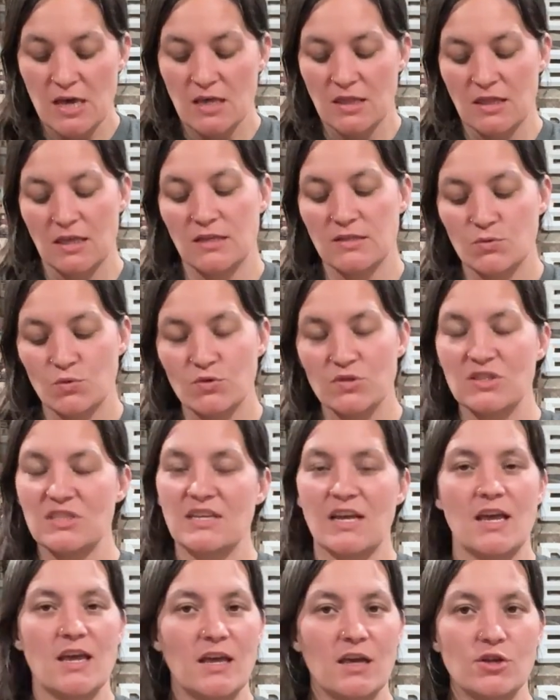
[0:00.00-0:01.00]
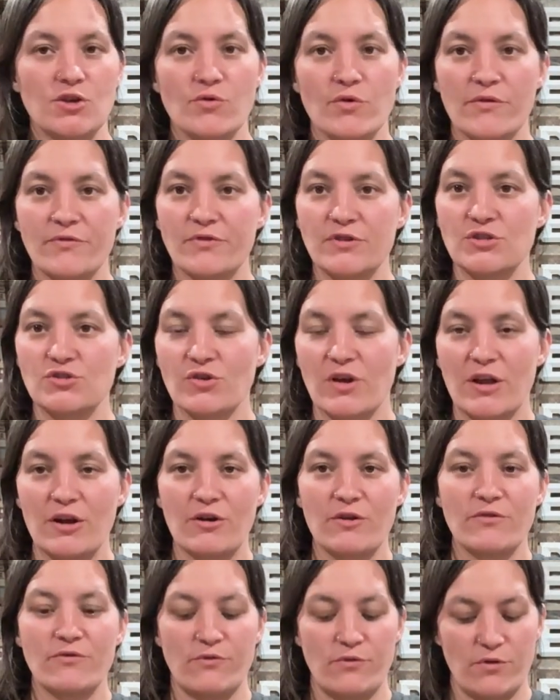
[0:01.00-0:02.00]
These will stay in your
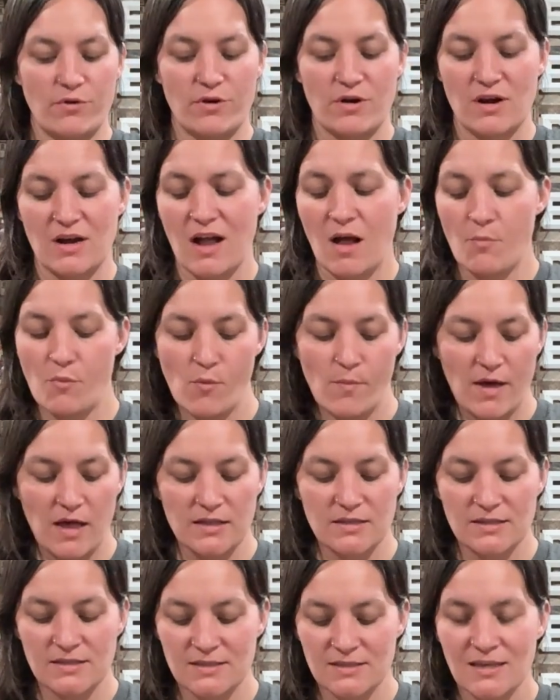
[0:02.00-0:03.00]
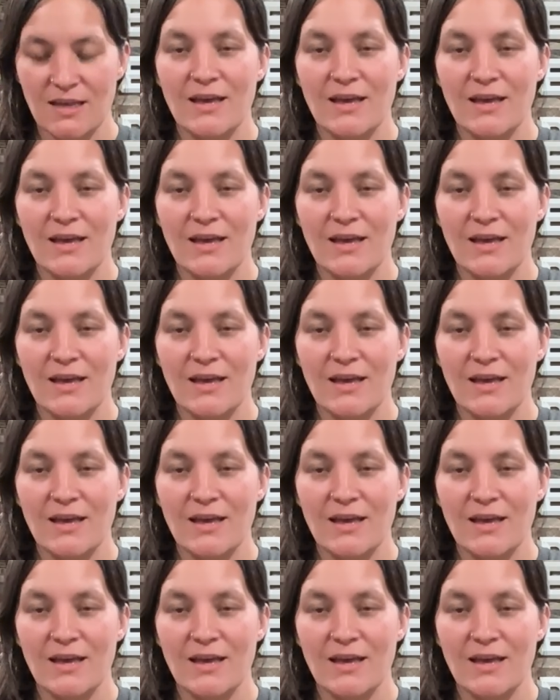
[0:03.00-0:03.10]
refrigerator for a couple months,